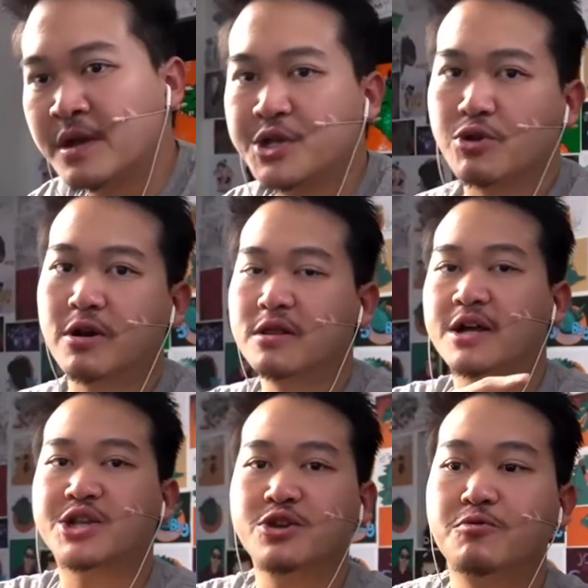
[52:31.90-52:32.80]
So good luck
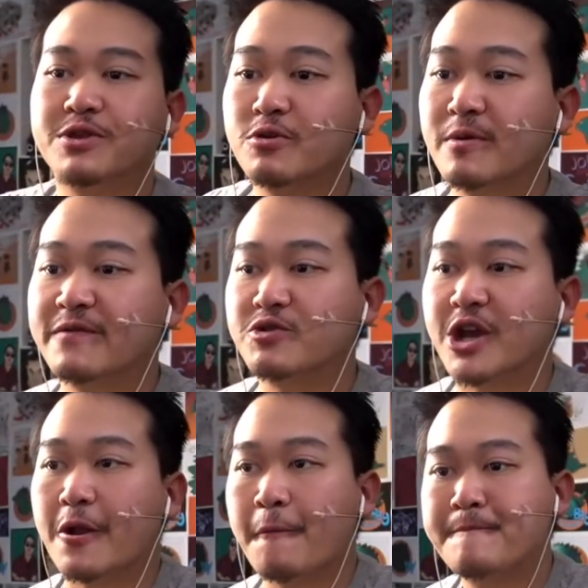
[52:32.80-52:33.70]
to you with your review
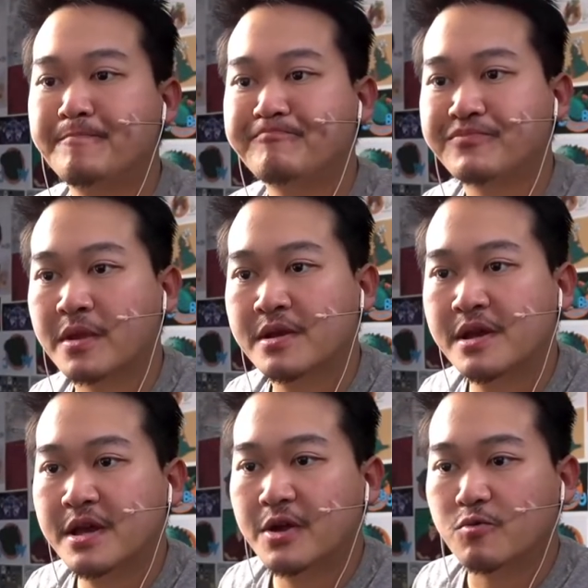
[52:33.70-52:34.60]
channel.
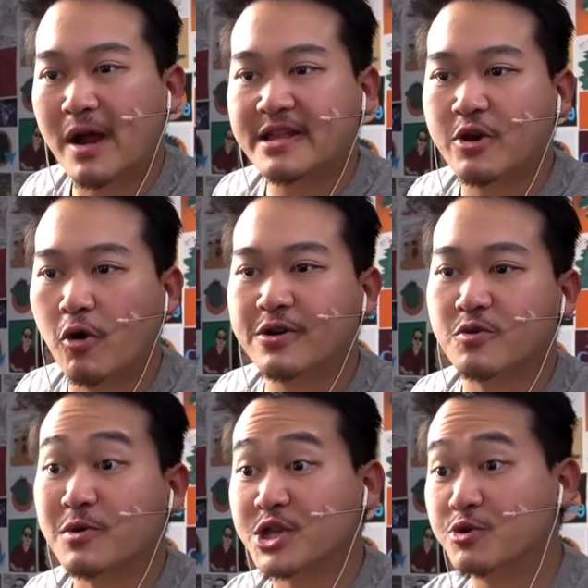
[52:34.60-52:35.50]
Riley Horner
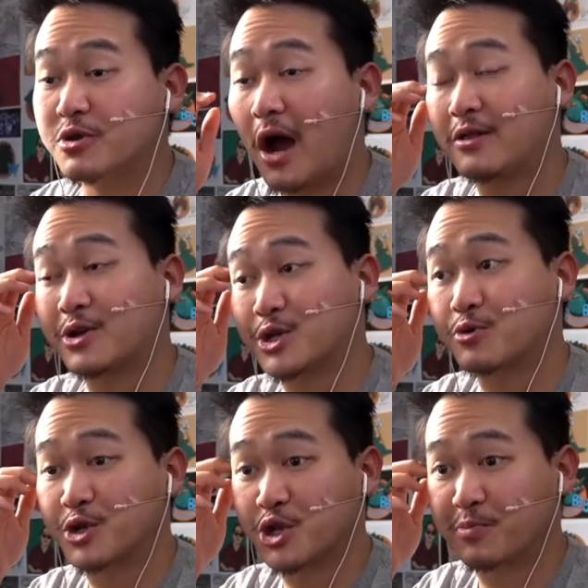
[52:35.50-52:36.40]
with $2 through
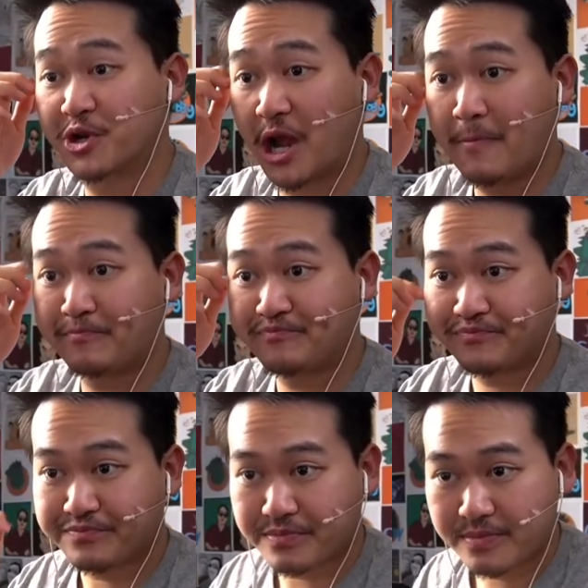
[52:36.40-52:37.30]
the Super Chat.
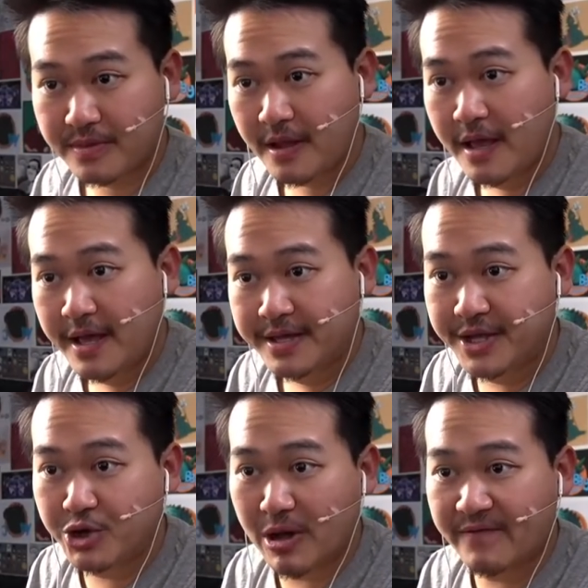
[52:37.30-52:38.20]

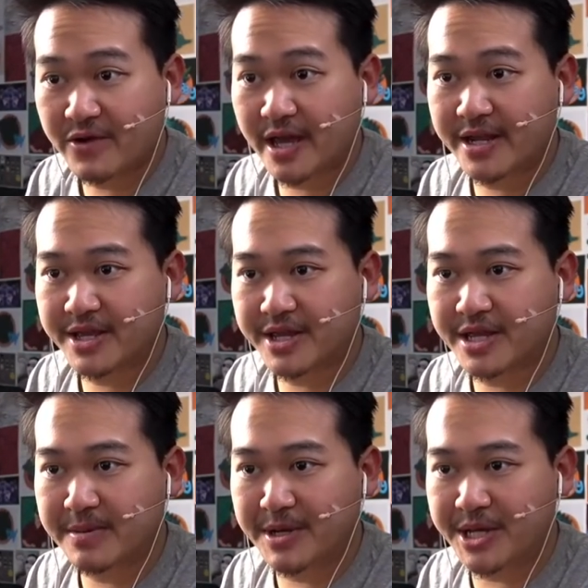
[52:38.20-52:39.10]
Did you ever get into
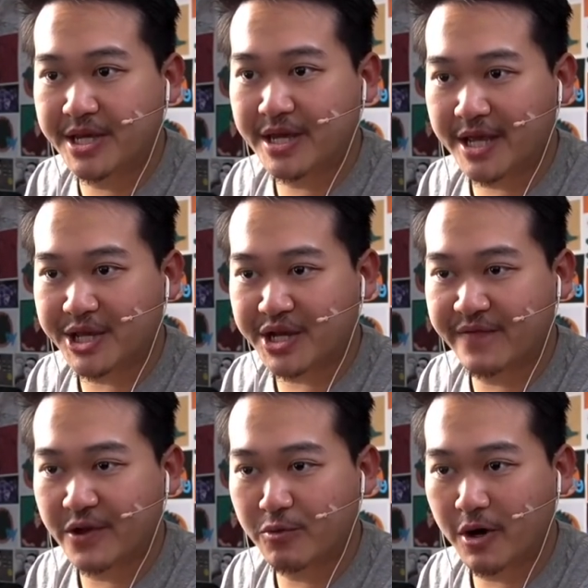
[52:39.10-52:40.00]
DBZ, SH
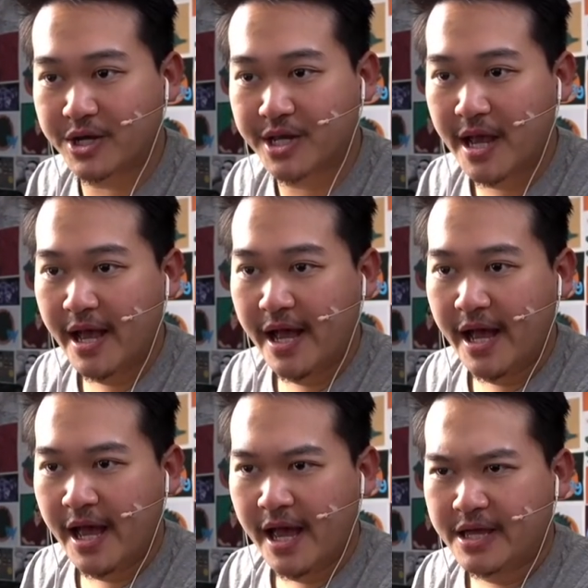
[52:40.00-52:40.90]
Figuarts?
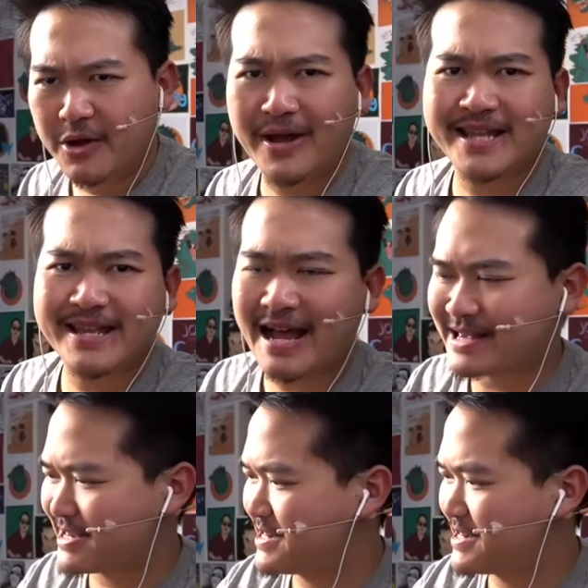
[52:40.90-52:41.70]
No, I did not.